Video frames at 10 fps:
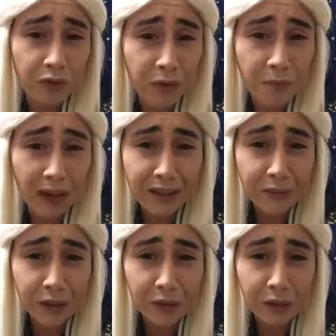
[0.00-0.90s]
feel bad
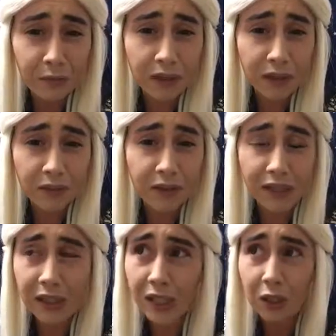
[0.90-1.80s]
about themselves,
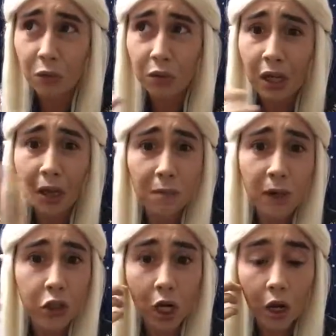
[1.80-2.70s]
like they don't
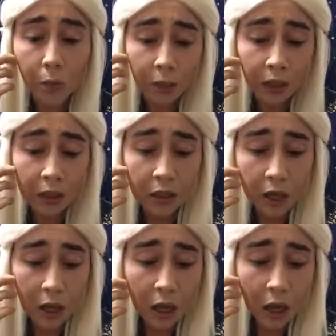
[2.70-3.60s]
measure up. And,
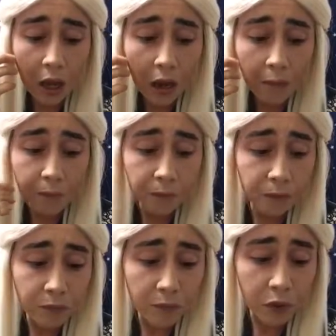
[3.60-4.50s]

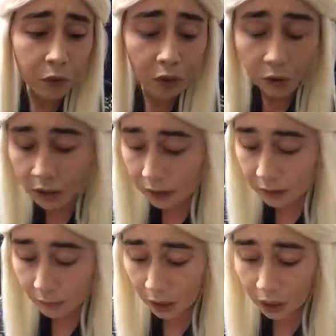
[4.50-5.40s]

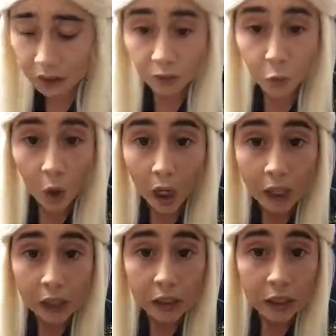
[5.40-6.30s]
it's part of
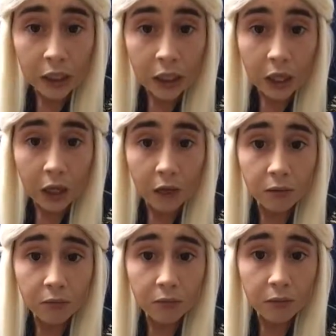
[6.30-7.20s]
why
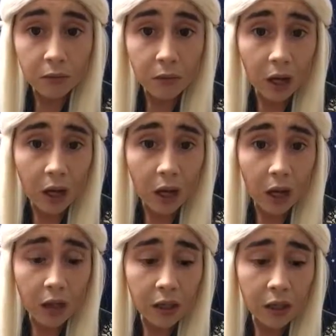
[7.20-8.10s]

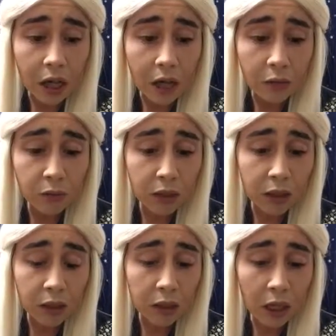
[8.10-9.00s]
I
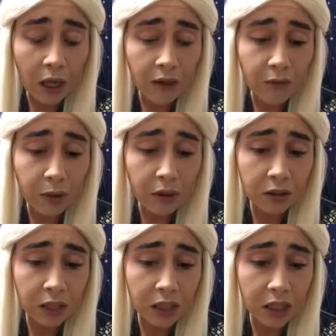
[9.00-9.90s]
really have
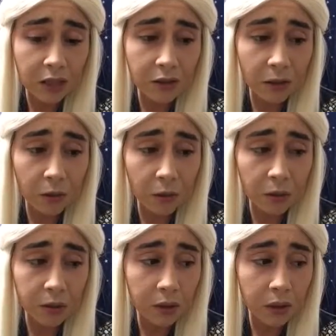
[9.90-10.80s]
been against a
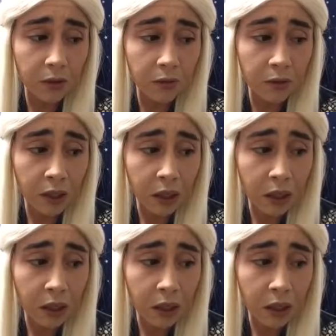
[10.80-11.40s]
lot of